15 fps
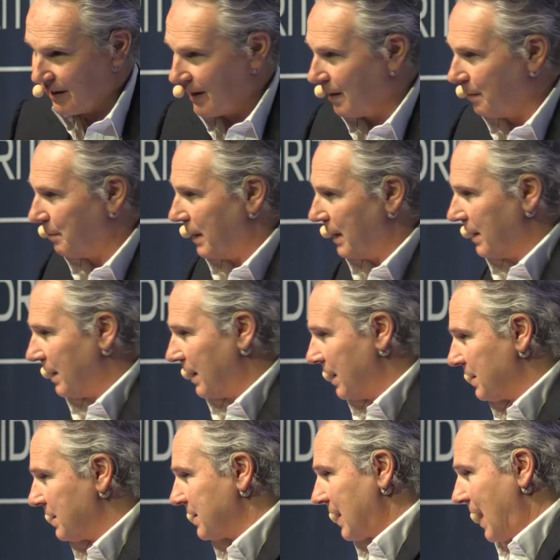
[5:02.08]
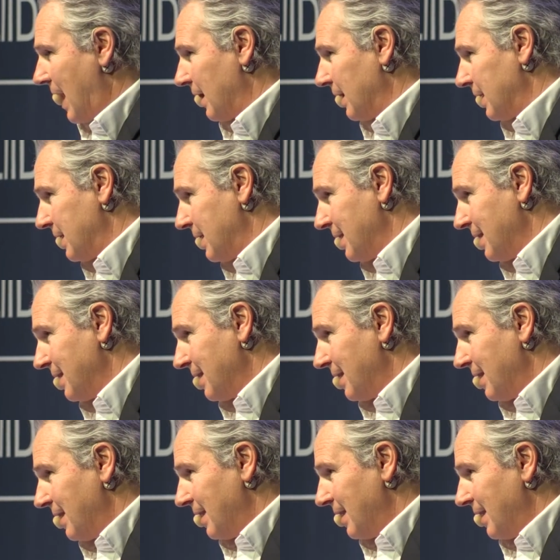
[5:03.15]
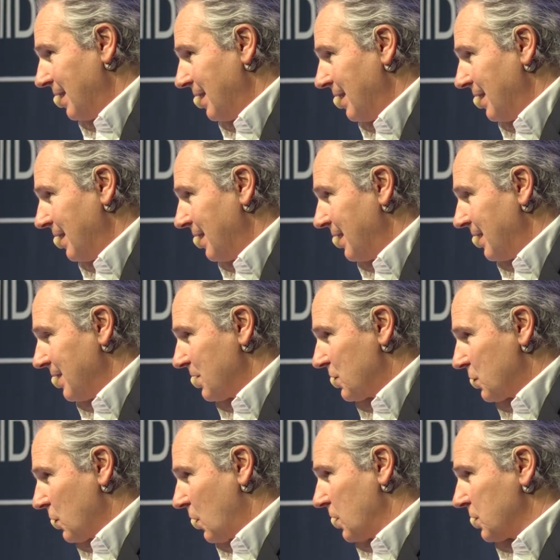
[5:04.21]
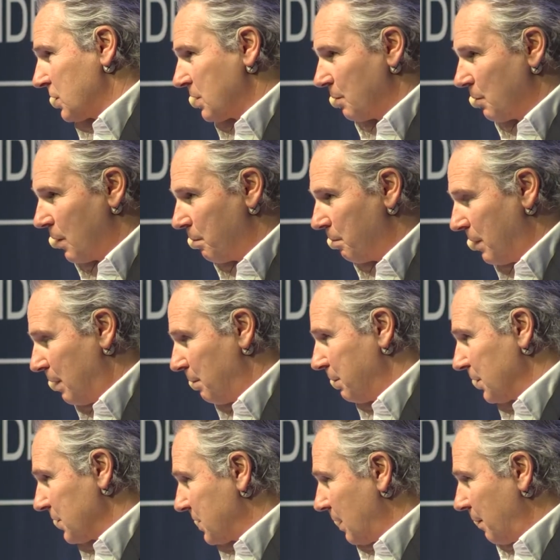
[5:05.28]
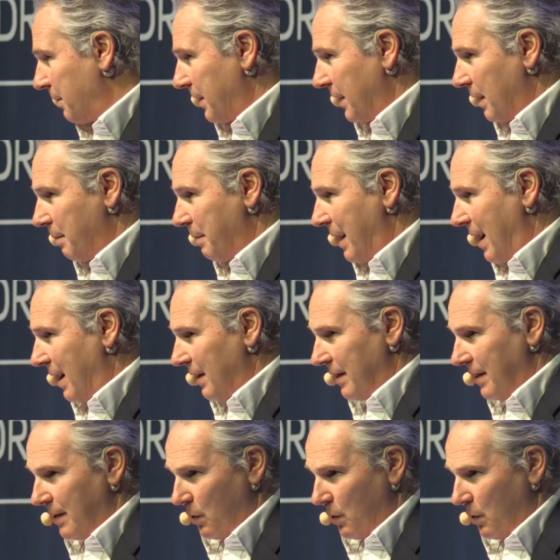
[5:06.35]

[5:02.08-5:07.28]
and mayonnaise salad, starts to mumble something about